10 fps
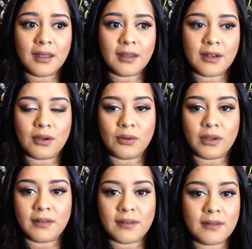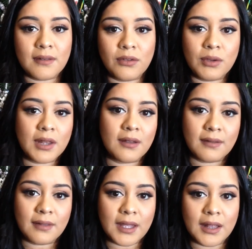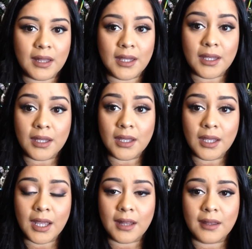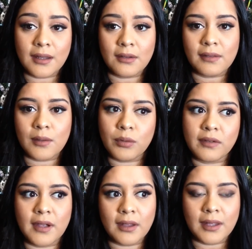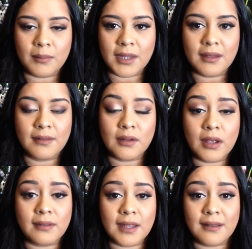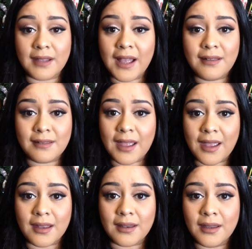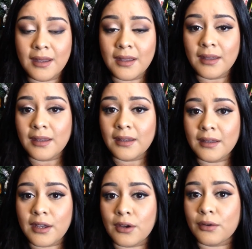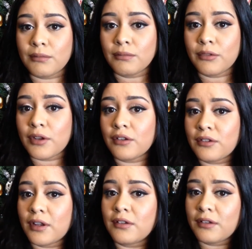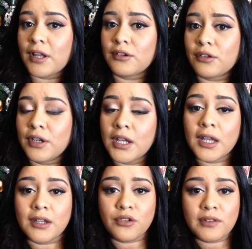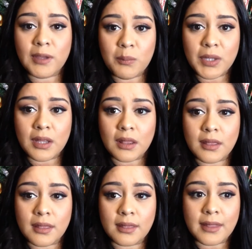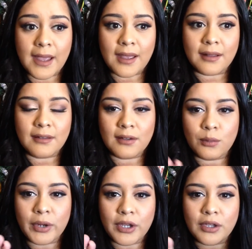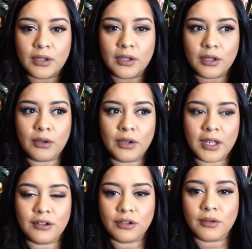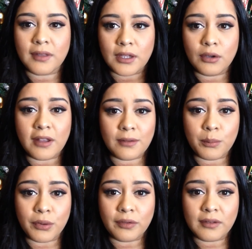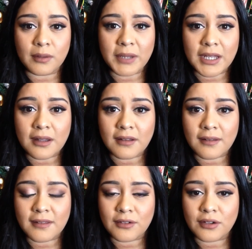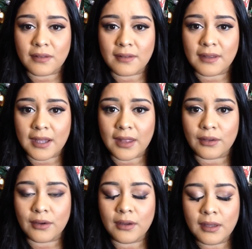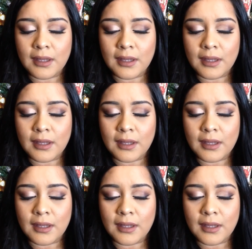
you know, Aziz is doing this lately, and then he'll say, well, tell him this. So I'll say, dad said, you know, such, such, such. And just keeping that to where you it shows that you guys are both still making the decisions together.